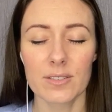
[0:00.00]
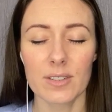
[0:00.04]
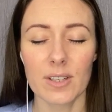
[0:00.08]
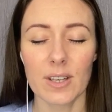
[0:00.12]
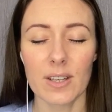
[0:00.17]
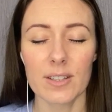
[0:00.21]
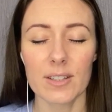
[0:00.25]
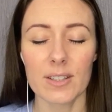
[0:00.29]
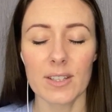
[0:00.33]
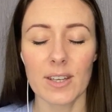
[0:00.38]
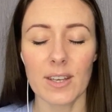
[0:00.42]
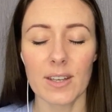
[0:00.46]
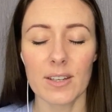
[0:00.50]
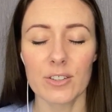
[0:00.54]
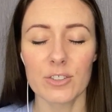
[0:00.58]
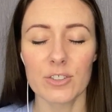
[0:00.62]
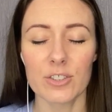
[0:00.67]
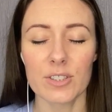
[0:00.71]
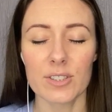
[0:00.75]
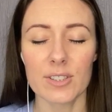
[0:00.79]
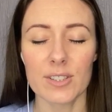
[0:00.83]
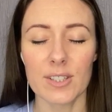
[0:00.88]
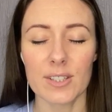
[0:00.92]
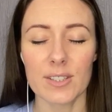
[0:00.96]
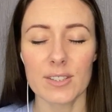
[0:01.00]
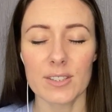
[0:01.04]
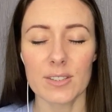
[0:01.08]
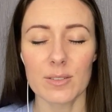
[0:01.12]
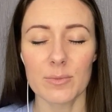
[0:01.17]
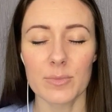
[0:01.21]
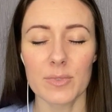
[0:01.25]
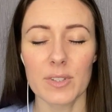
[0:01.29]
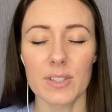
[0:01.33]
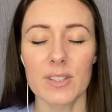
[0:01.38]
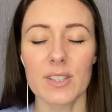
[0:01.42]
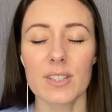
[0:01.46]
and the energy
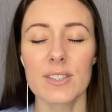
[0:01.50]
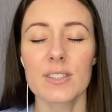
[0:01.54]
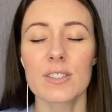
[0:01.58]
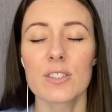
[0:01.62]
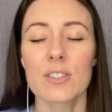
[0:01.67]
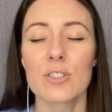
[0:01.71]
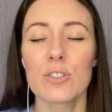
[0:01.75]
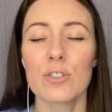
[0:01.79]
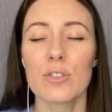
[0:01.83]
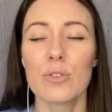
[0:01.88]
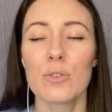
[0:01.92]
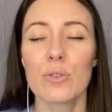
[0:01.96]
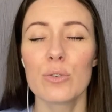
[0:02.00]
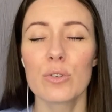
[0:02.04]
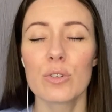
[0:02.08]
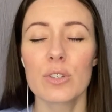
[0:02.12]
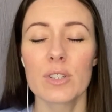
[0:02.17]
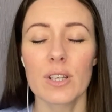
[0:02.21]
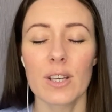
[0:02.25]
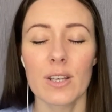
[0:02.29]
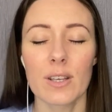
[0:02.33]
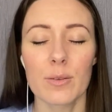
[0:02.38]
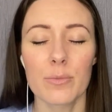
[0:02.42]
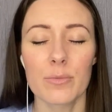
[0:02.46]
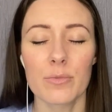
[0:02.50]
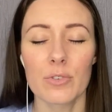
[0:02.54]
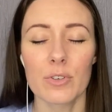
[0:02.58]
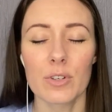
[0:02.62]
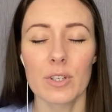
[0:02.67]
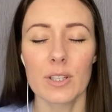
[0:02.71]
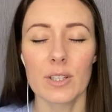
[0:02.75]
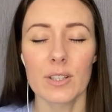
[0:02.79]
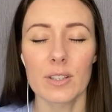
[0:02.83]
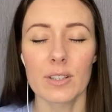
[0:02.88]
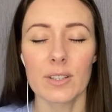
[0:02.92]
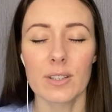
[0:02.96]
system that this is your time for
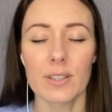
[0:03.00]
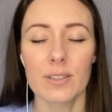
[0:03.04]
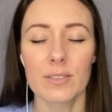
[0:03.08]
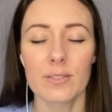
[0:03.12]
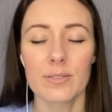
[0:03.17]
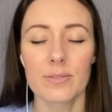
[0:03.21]
healing.